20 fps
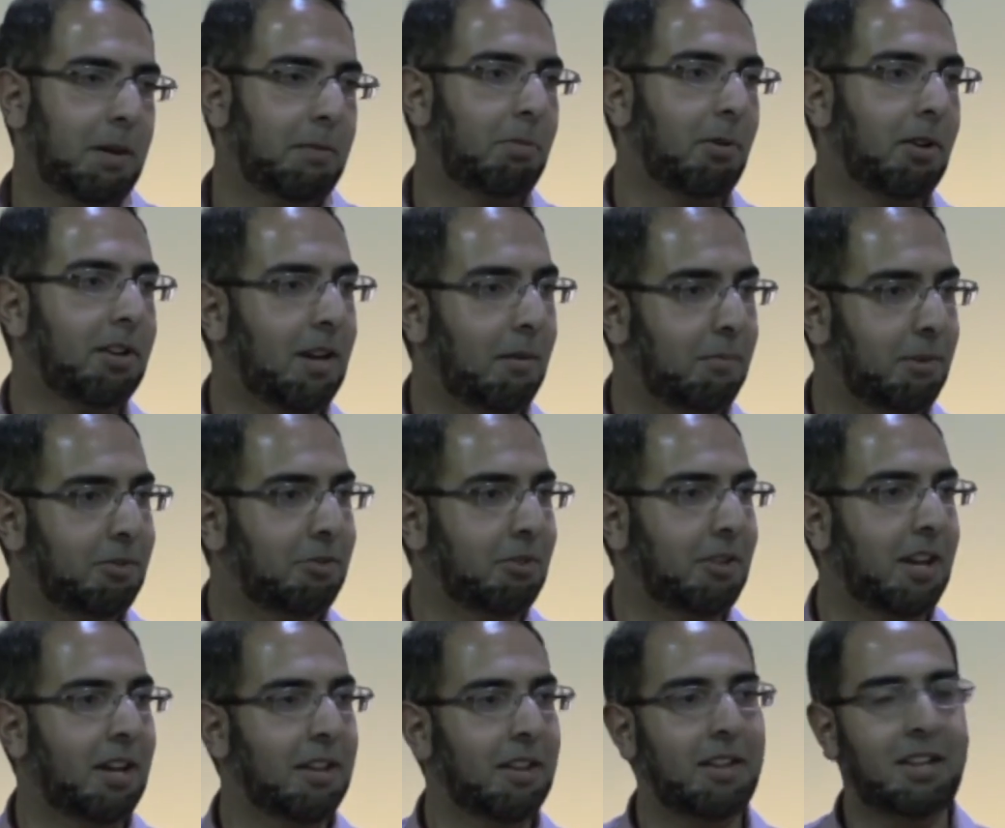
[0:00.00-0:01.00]
people coming
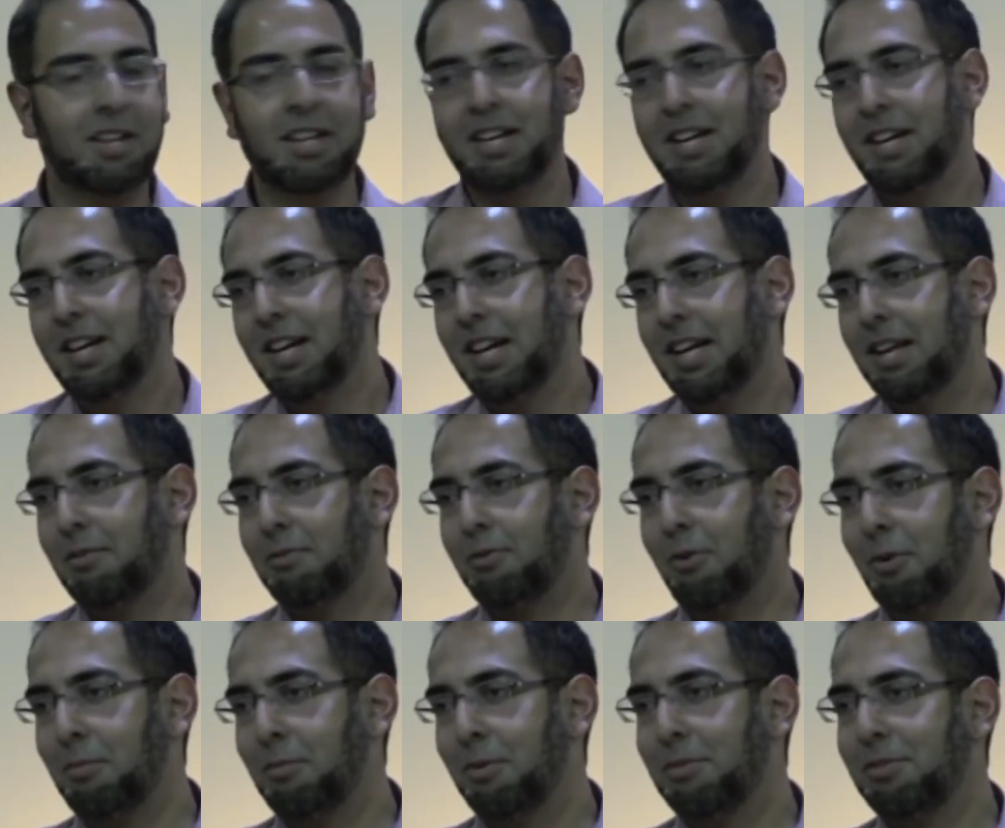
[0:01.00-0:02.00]
together in a
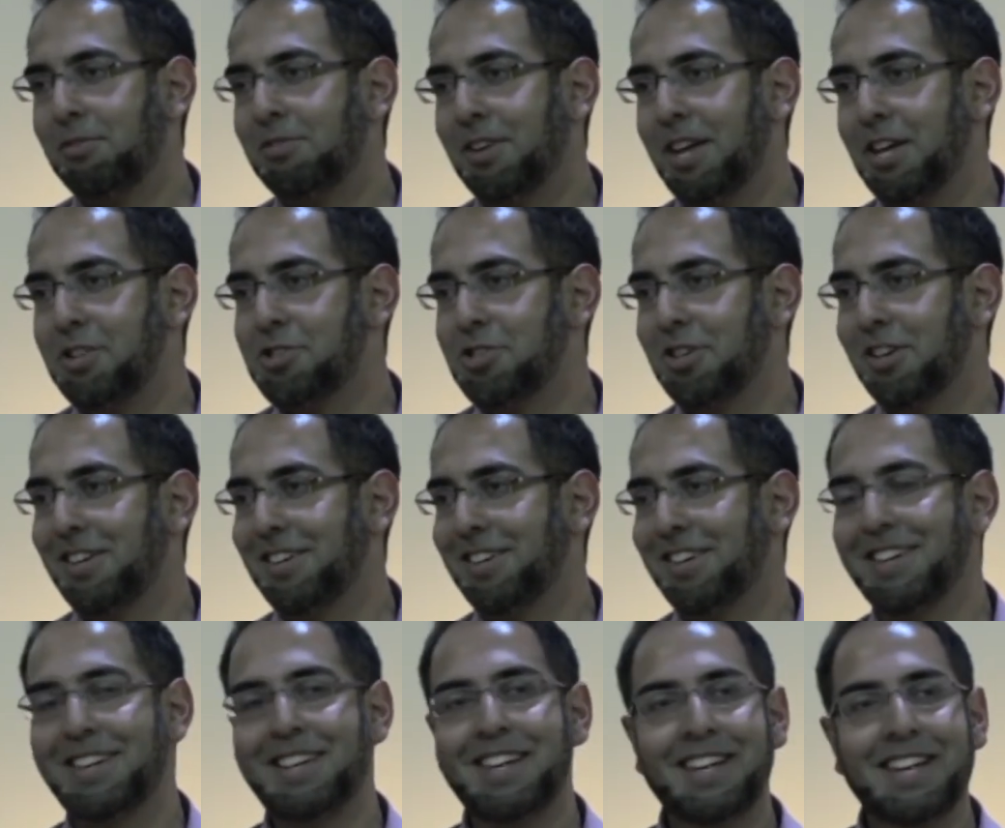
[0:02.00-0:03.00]
forum of this nature
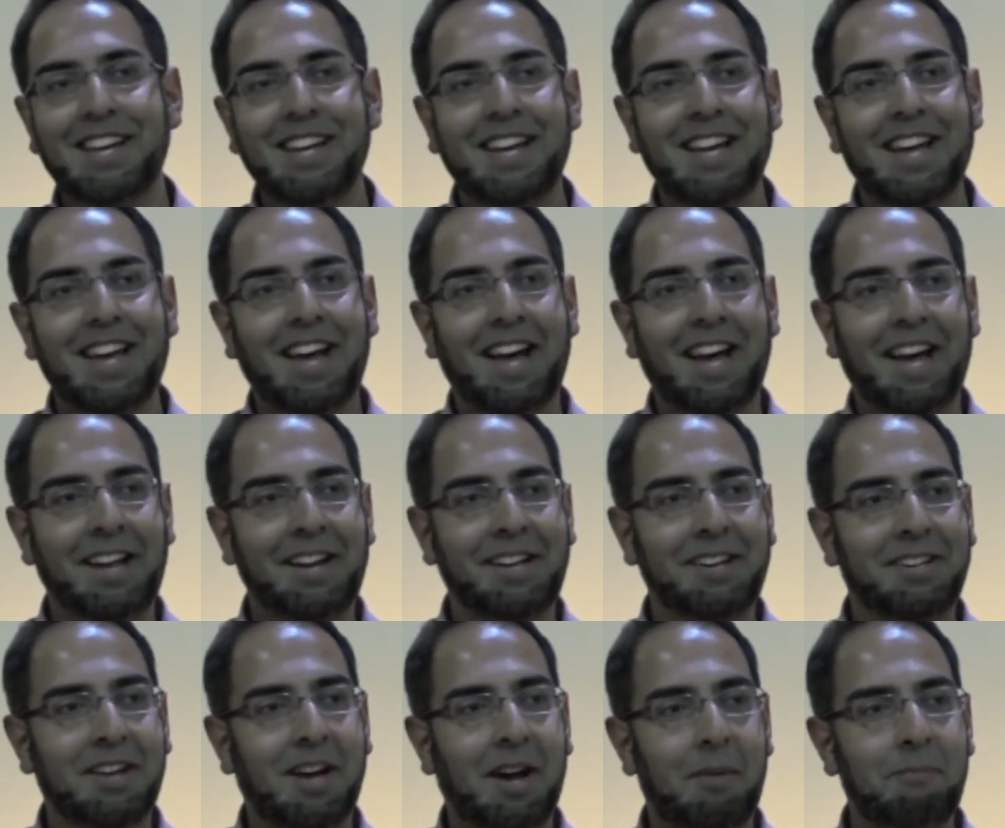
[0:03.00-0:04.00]

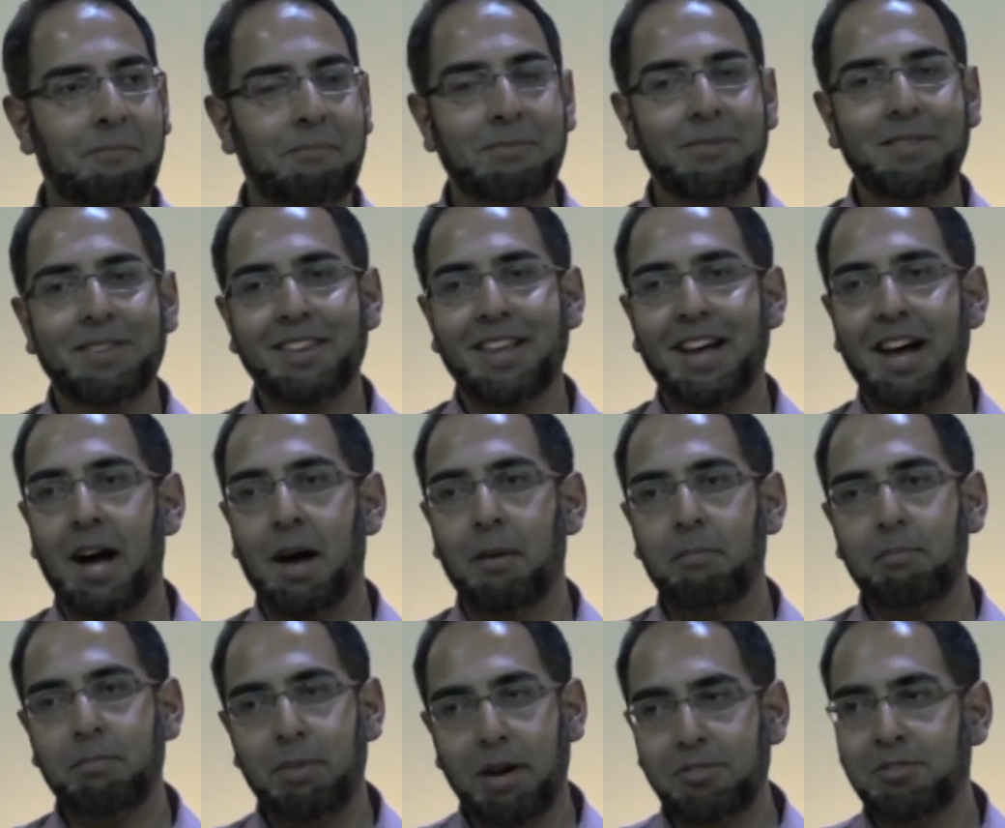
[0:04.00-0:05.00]
and
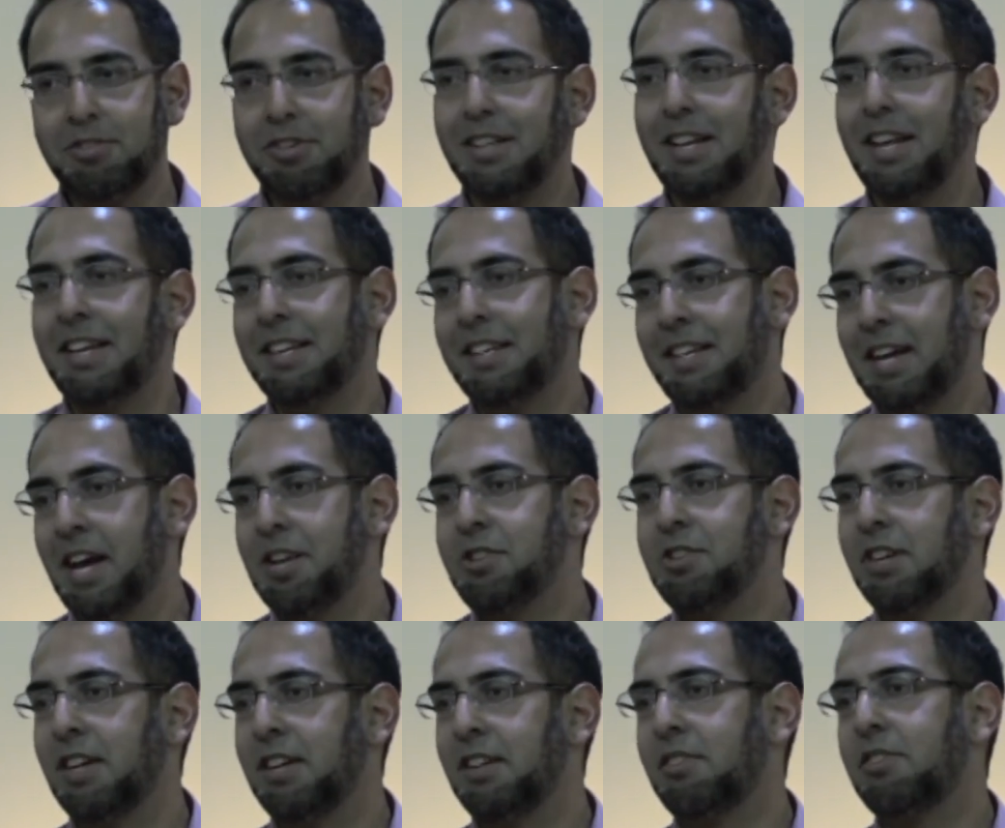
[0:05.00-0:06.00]
basically
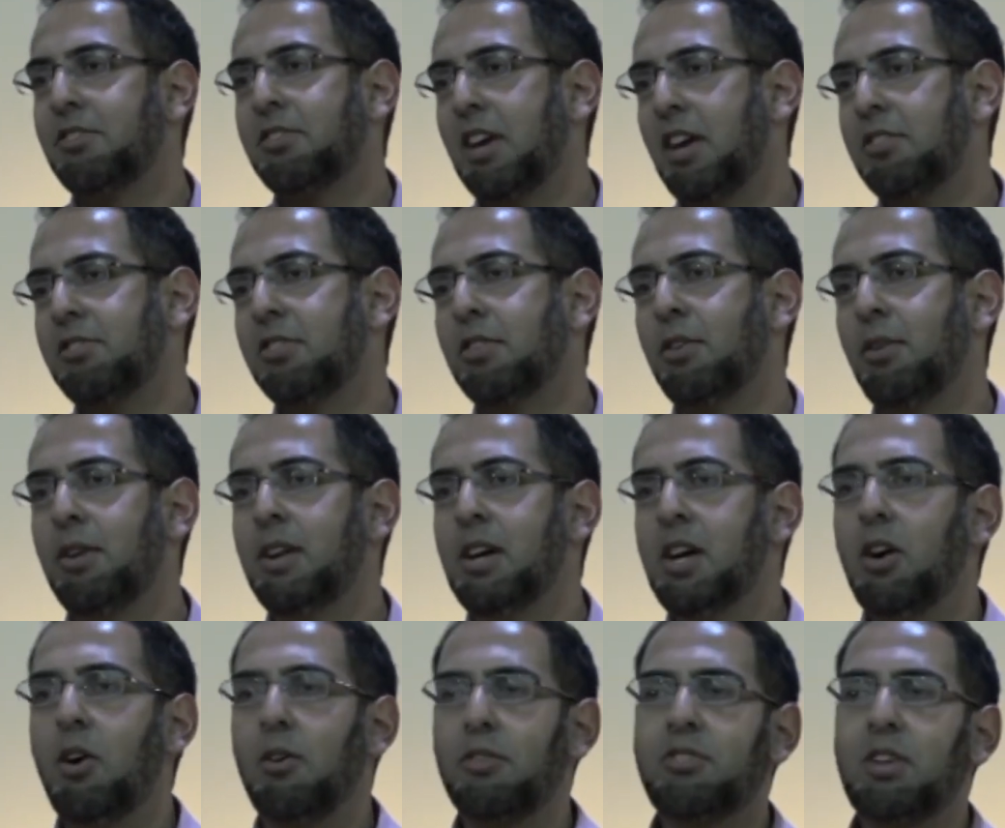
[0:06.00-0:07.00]
engaging and discussing
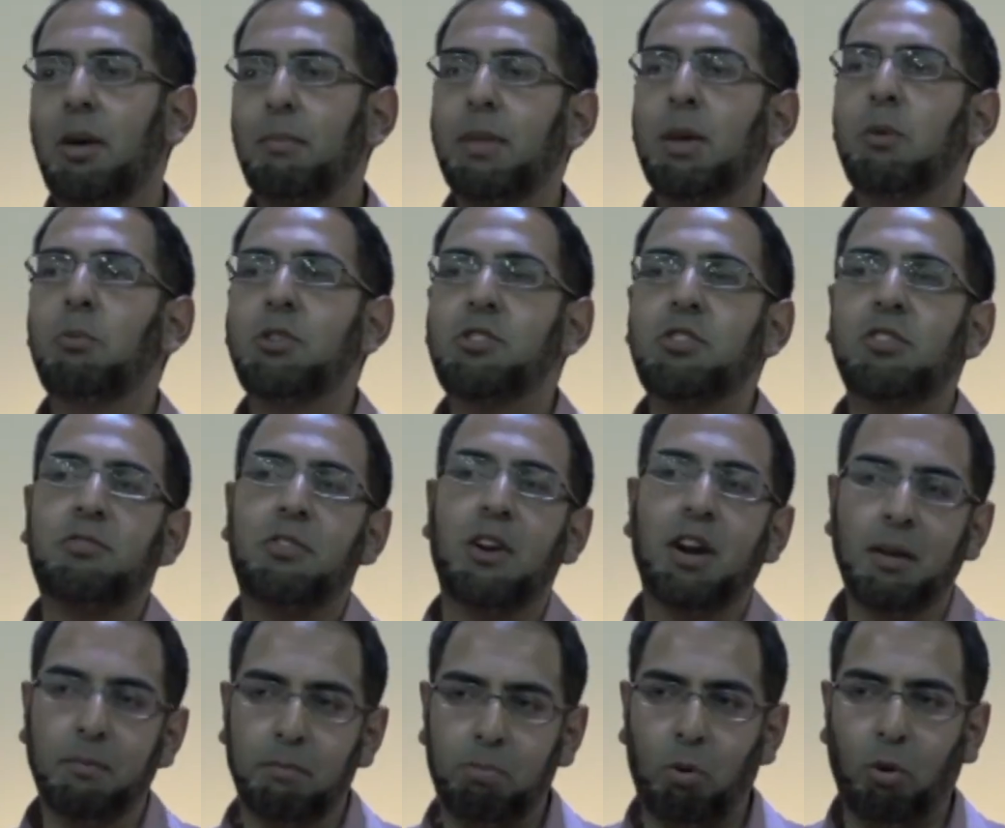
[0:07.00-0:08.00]
on something which is
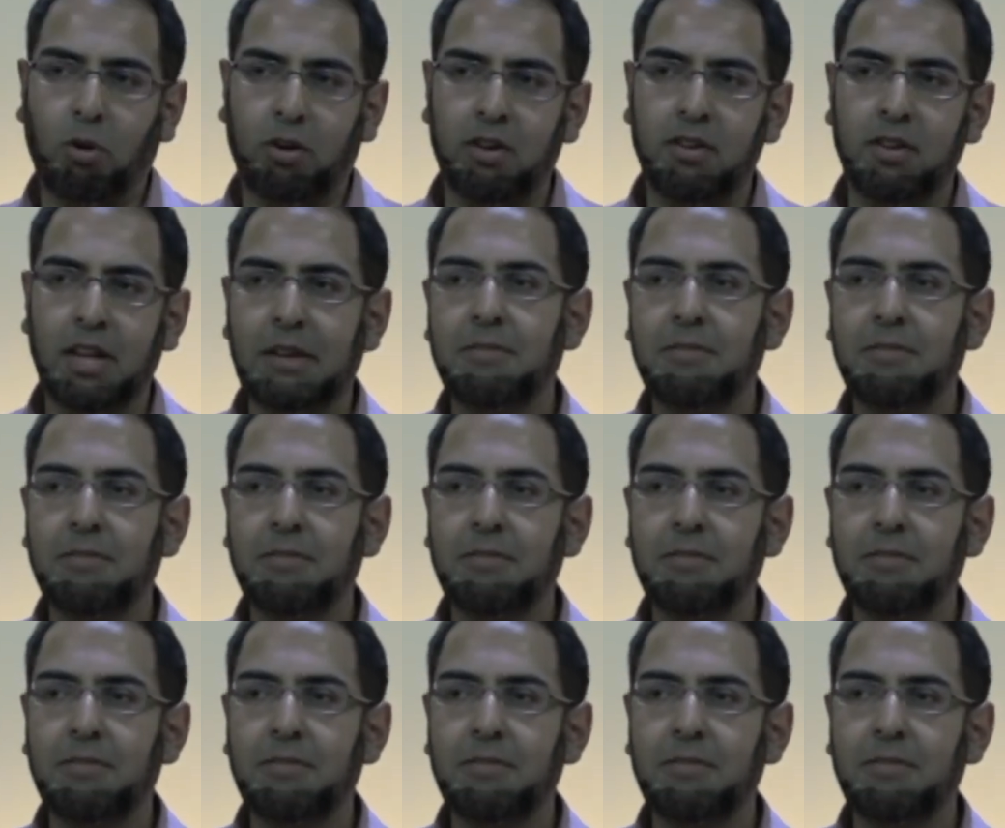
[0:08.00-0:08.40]
very important.